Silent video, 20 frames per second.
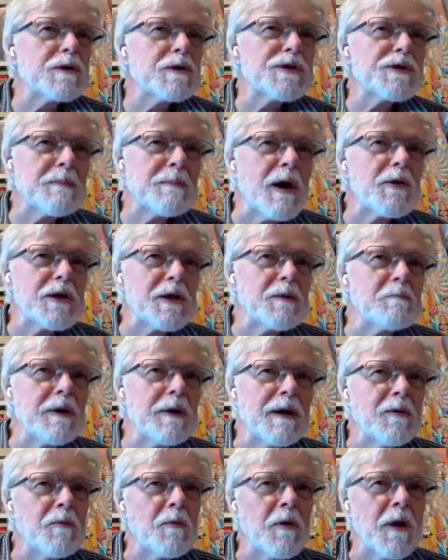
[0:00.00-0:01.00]
smoking
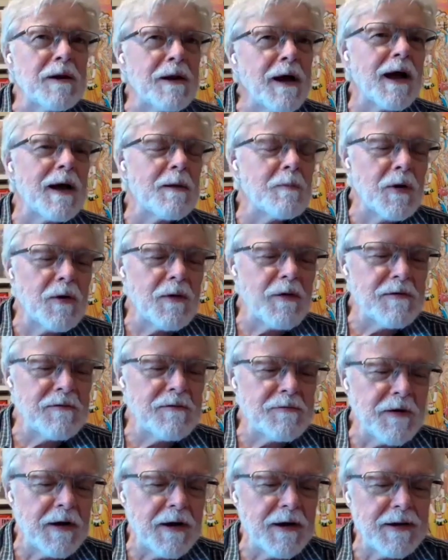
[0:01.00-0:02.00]
marijuana? I'm
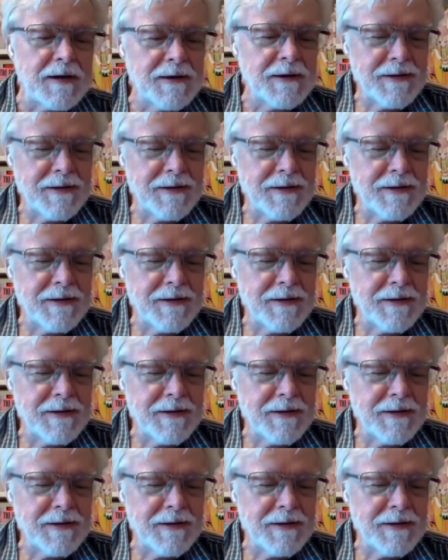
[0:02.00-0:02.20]
horrified.